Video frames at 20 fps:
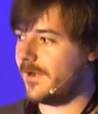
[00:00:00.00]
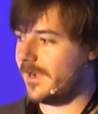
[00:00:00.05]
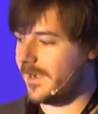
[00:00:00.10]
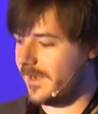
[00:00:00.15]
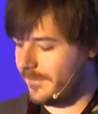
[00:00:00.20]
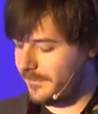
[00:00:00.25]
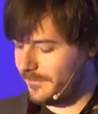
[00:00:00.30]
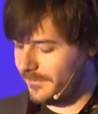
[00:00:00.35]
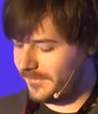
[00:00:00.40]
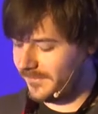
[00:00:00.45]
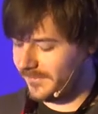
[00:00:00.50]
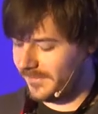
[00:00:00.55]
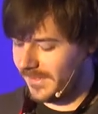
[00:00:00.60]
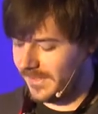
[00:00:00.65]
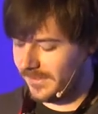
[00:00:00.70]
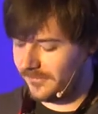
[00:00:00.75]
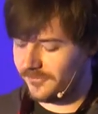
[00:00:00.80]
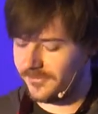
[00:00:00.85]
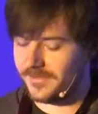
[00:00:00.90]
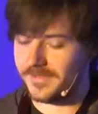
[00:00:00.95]
I was
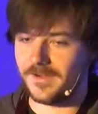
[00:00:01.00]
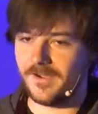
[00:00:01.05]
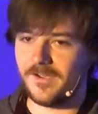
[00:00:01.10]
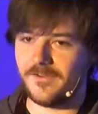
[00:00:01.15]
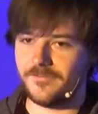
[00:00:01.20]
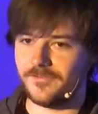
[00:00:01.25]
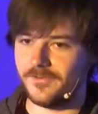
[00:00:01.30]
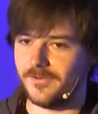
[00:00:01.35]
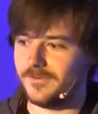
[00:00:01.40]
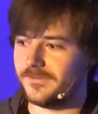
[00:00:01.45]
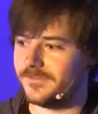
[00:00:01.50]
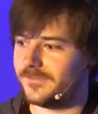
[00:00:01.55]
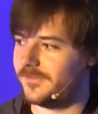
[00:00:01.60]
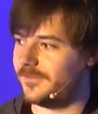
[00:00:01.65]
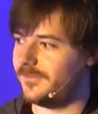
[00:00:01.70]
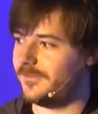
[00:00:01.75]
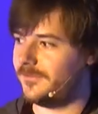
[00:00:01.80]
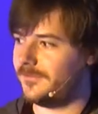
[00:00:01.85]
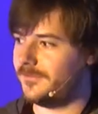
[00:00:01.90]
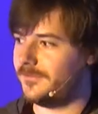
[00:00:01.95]
actually offered
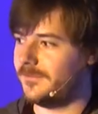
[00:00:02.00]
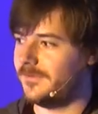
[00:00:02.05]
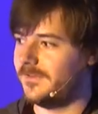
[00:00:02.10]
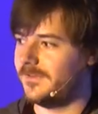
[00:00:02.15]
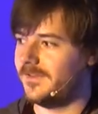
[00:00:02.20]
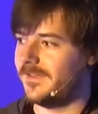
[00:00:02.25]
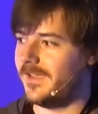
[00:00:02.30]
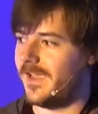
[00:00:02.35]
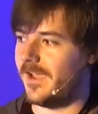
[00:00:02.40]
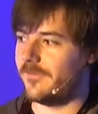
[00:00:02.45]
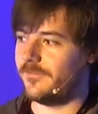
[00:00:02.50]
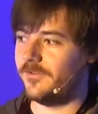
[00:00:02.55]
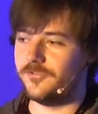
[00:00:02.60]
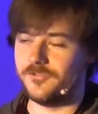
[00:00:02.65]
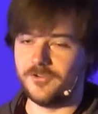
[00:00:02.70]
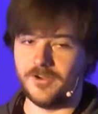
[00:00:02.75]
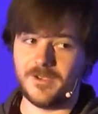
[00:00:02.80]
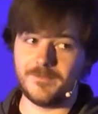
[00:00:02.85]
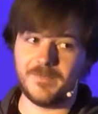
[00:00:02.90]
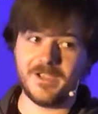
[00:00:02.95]
to have a
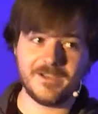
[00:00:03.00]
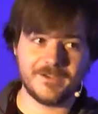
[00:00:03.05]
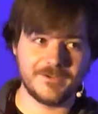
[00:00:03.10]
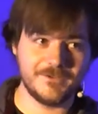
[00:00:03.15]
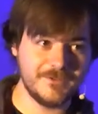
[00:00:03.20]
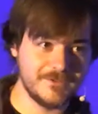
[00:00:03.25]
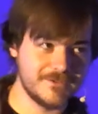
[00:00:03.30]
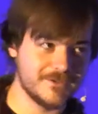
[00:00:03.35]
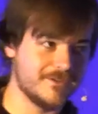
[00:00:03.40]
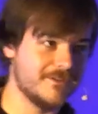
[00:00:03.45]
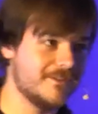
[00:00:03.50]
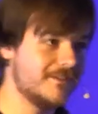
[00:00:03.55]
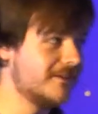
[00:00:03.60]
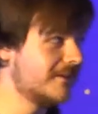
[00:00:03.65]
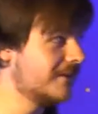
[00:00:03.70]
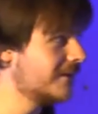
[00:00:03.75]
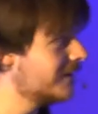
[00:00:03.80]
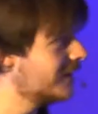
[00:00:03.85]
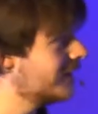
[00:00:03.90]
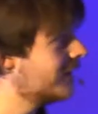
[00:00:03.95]
job at Google.
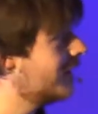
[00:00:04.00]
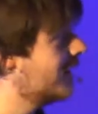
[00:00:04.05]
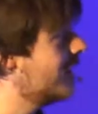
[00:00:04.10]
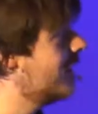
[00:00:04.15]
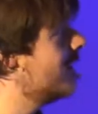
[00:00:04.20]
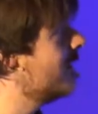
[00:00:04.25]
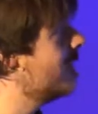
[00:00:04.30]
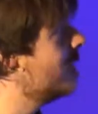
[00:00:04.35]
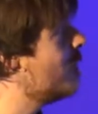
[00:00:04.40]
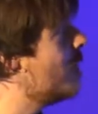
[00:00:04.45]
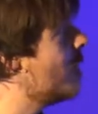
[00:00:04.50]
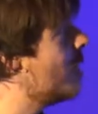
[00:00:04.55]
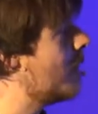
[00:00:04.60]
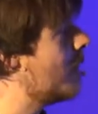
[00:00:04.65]
Um,